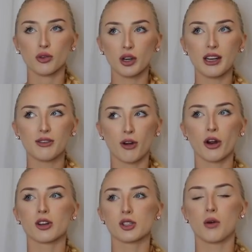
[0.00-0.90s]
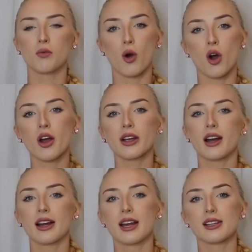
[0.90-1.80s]
really focus on work,
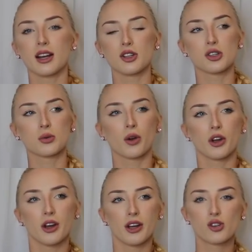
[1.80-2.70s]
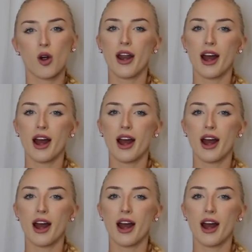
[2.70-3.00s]
and I guess I just want to try